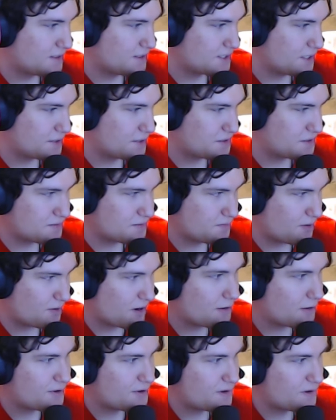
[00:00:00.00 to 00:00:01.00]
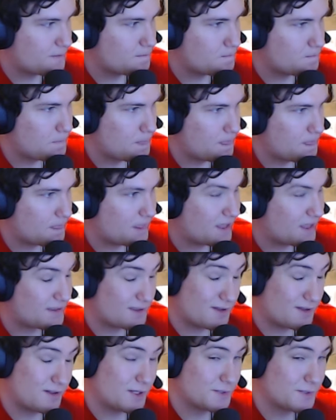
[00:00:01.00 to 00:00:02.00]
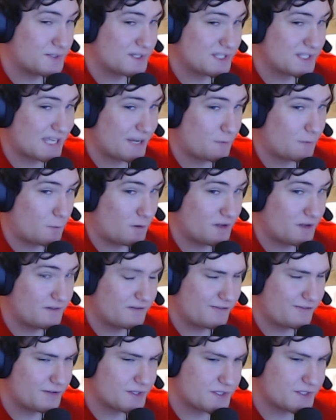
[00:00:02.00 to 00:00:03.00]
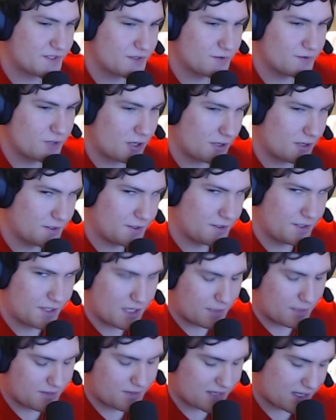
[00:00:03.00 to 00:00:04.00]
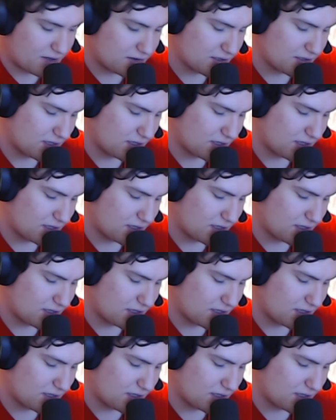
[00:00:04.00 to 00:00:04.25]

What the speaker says: goes, is probably like the closest I'd want for this new Call of Duty coming out.